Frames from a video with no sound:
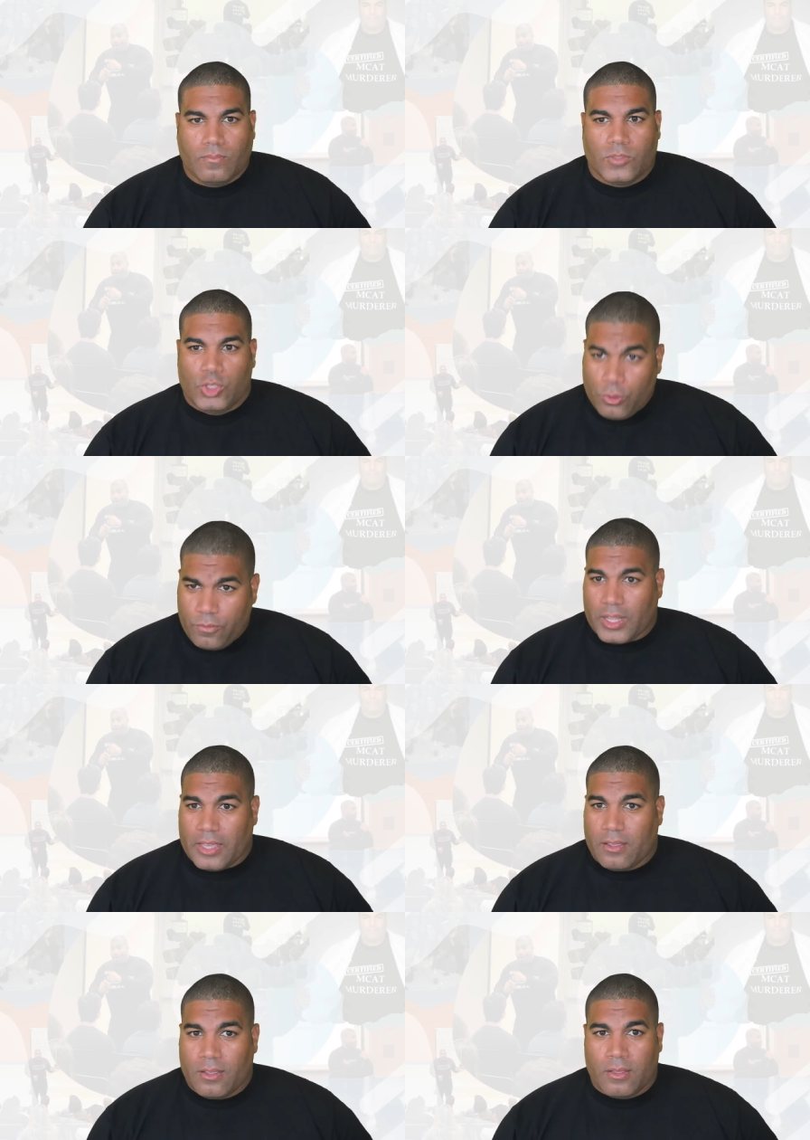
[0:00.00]
Truthfully.
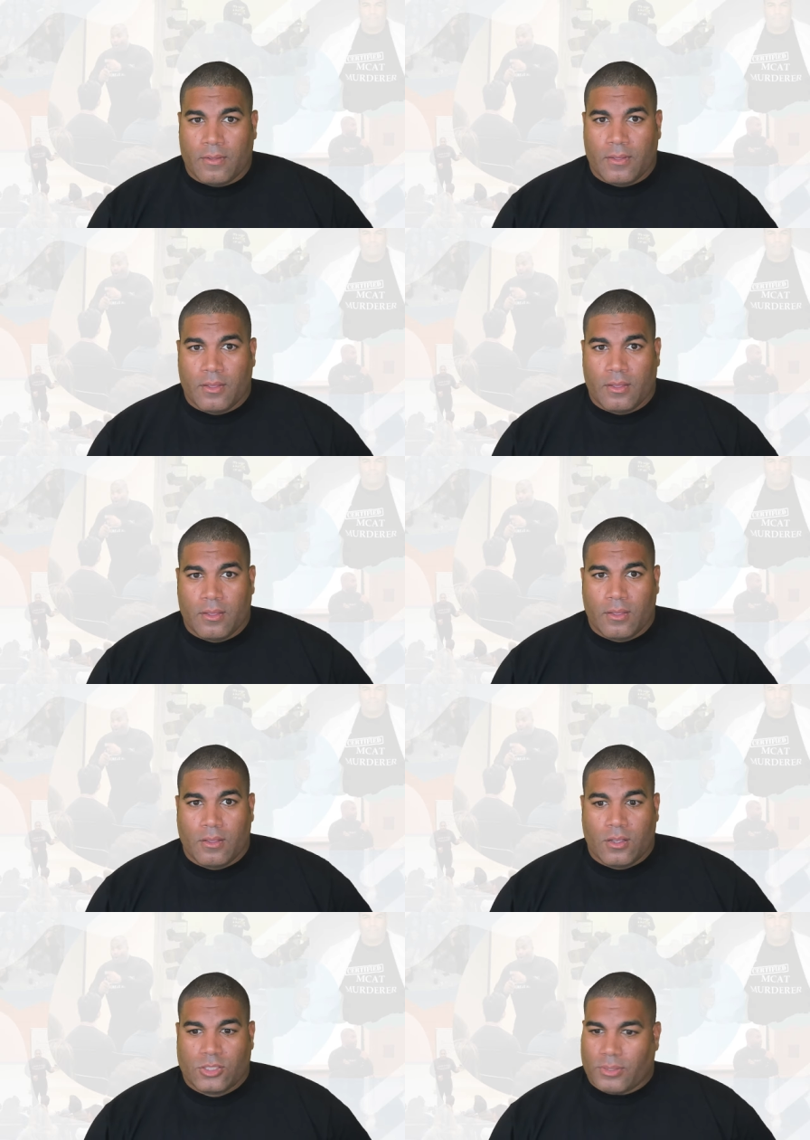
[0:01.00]

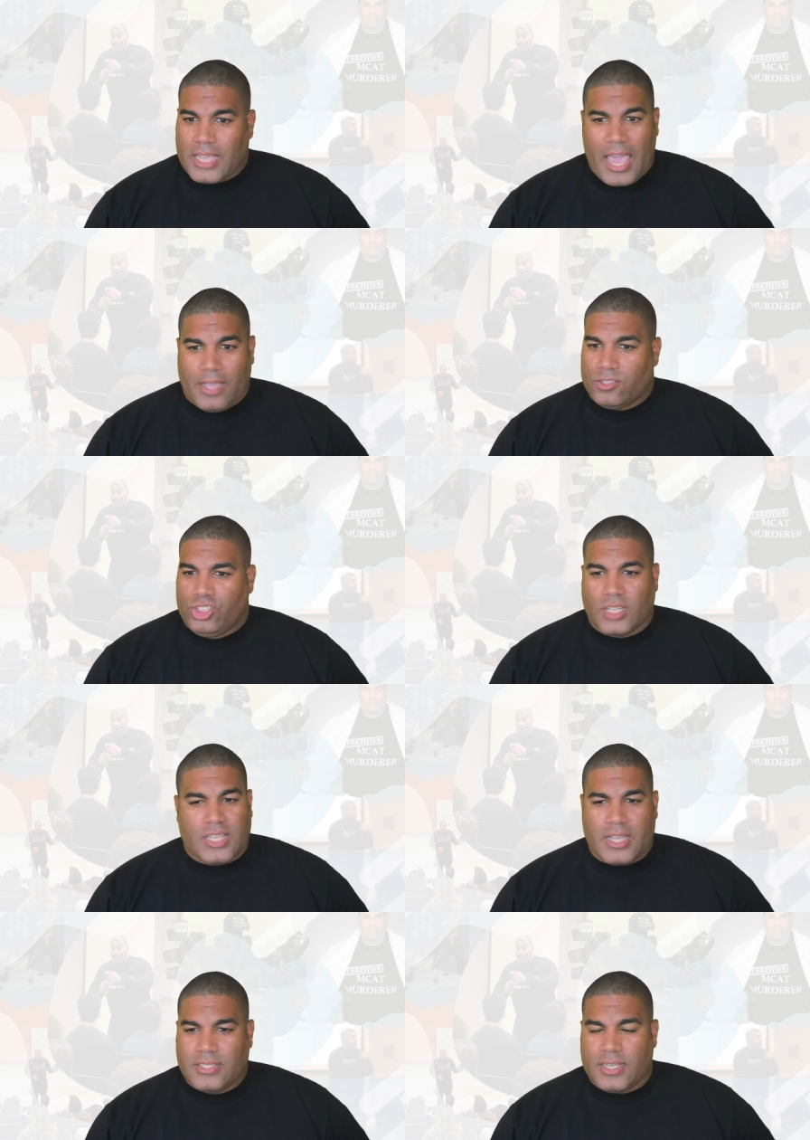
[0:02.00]
So I say, hey, just
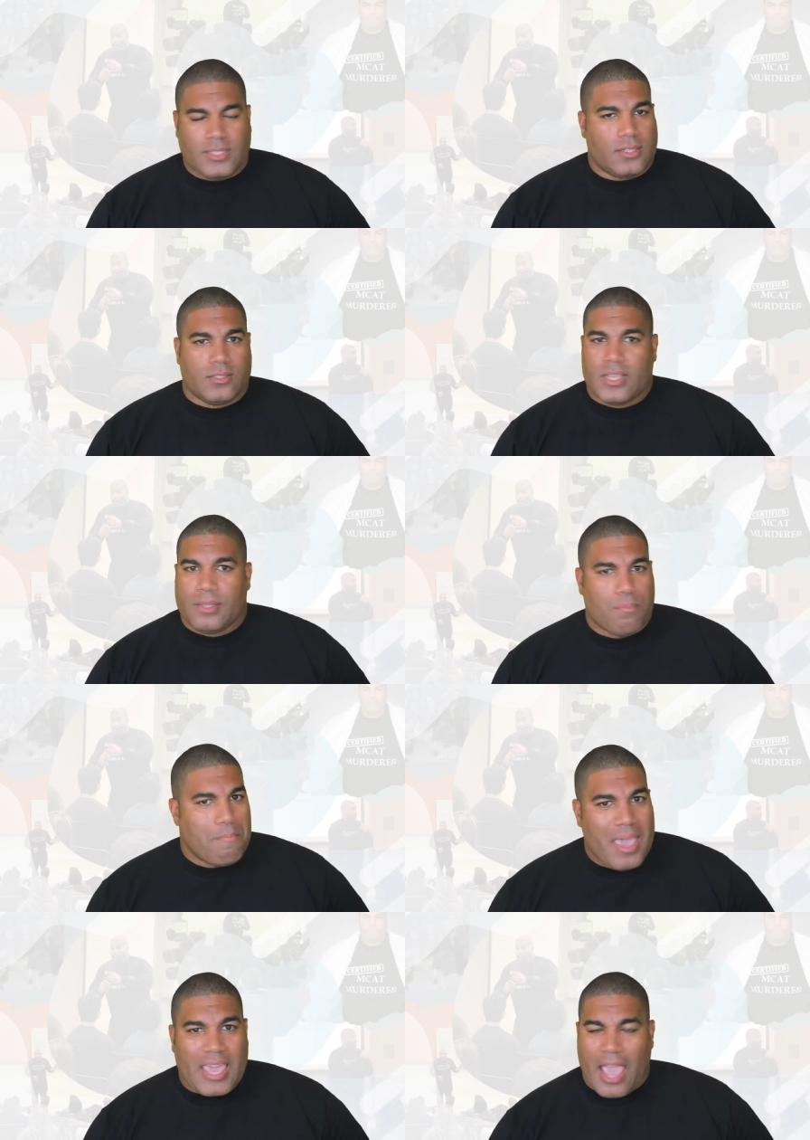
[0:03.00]
get consistent.
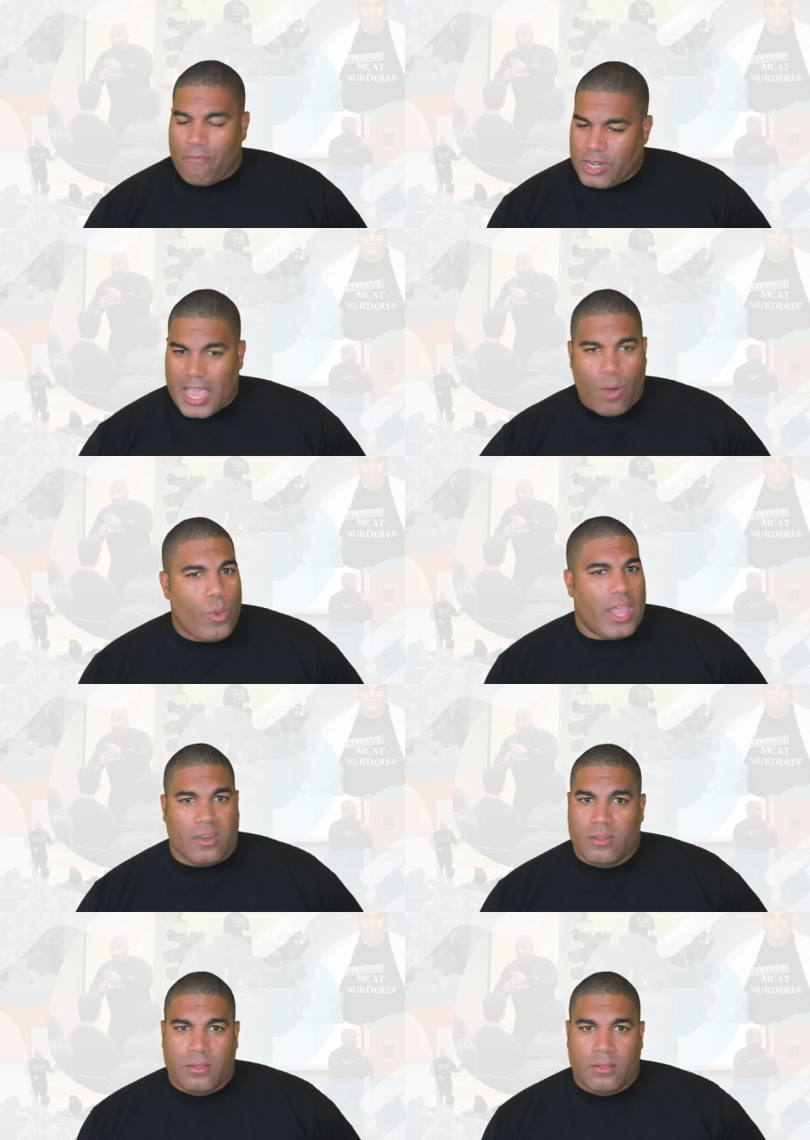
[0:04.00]
Make every day a win.